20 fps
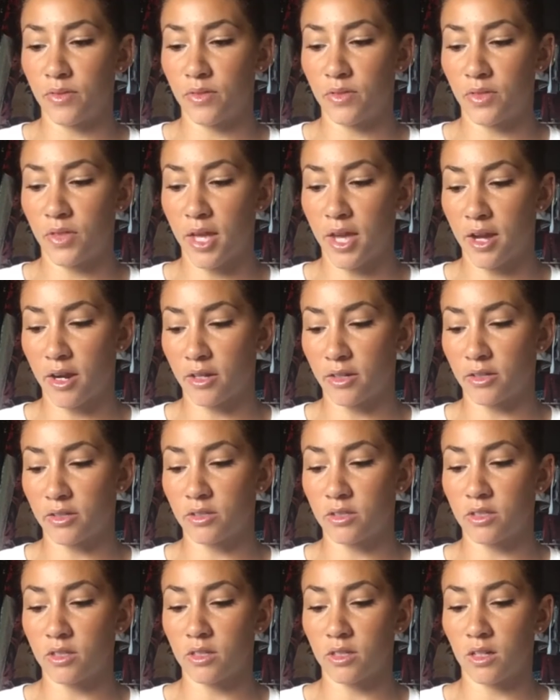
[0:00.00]

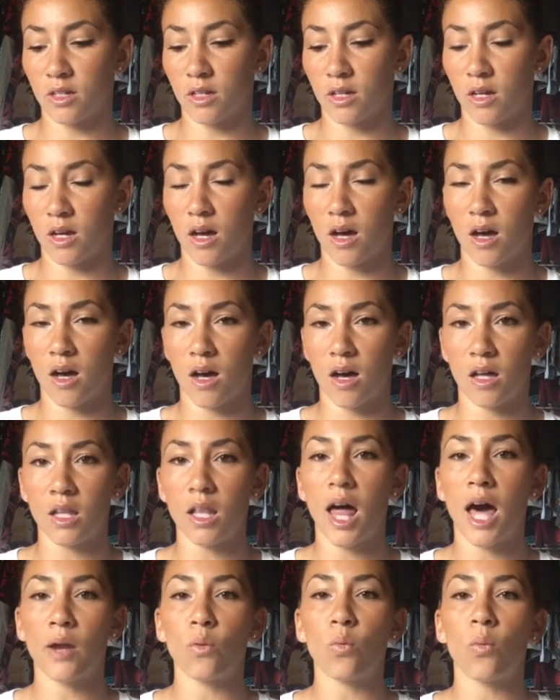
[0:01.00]
there's a
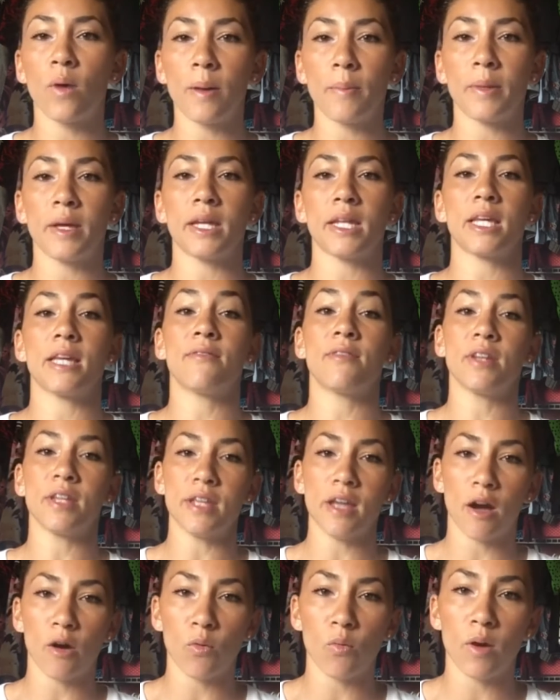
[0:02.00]
lot of women, even
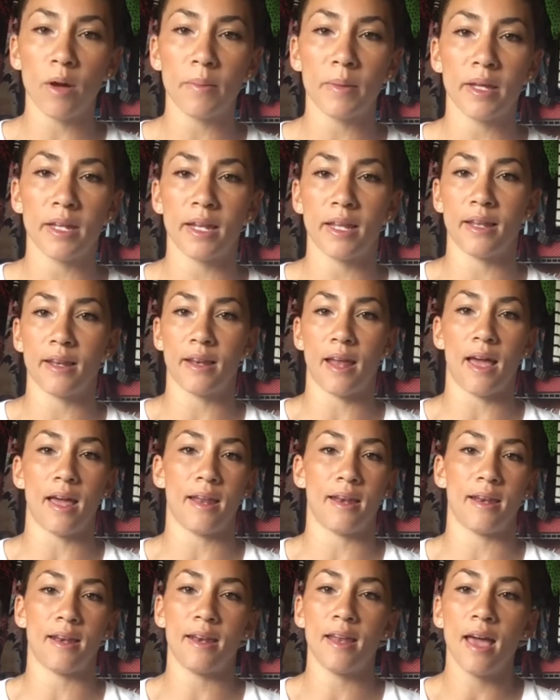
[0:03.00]
young women,
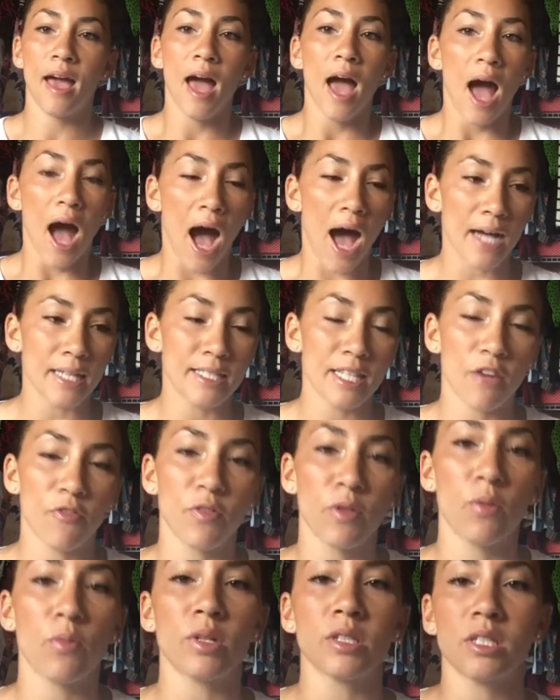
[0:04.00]
and I
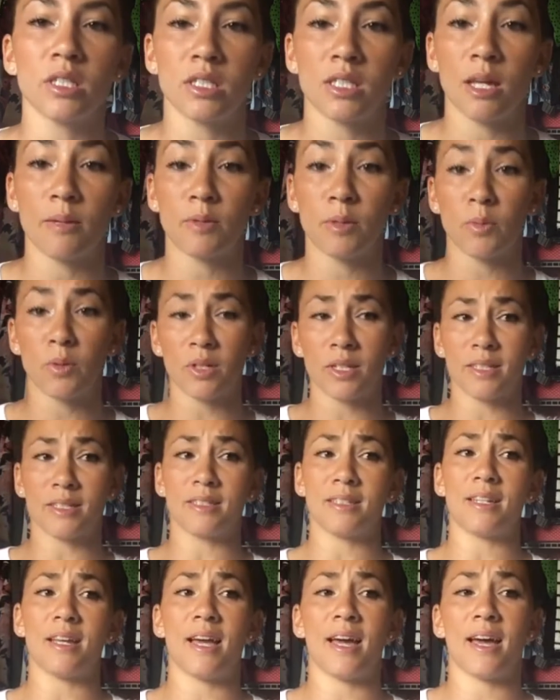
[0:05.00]
definitely was susceptible,
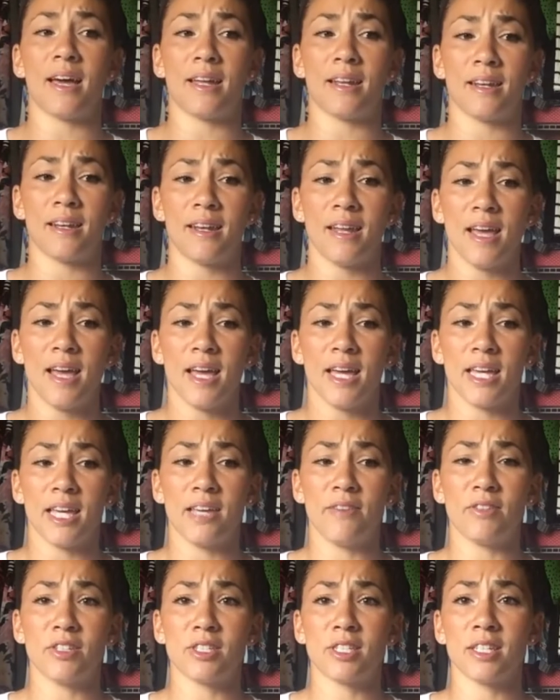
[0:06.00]
and
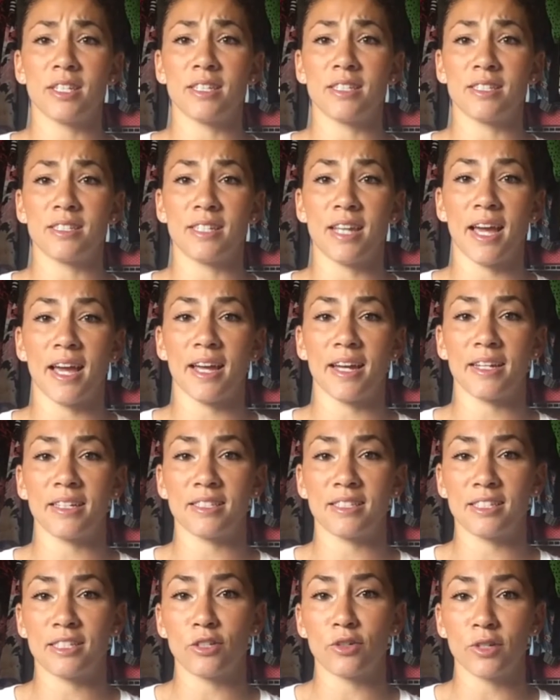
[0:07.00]
even to this day,
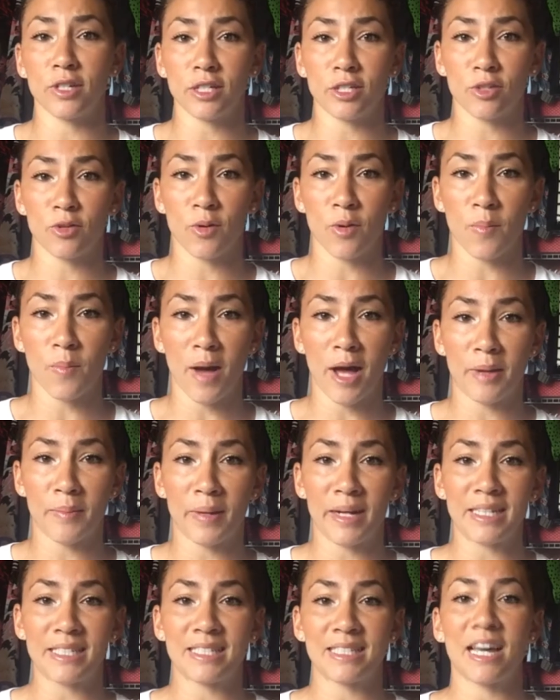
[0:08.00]
still get to remind
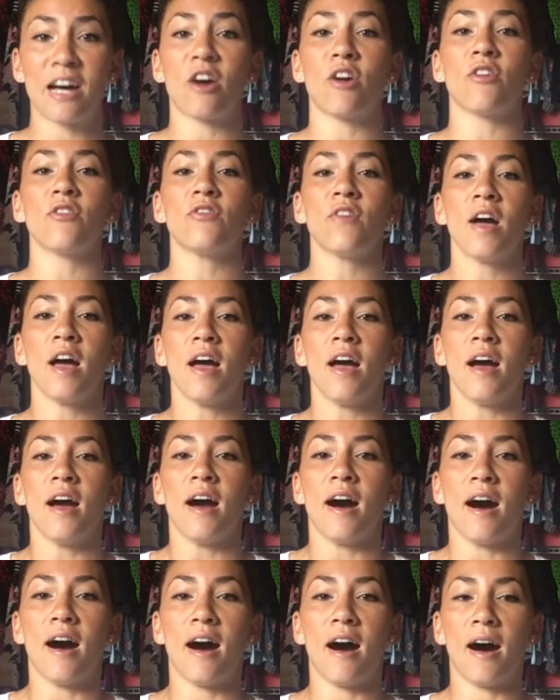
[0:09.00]
myself
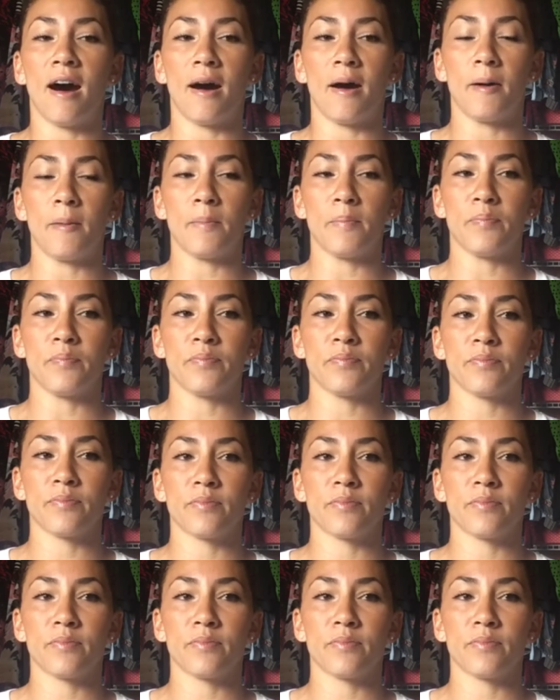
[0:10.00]
not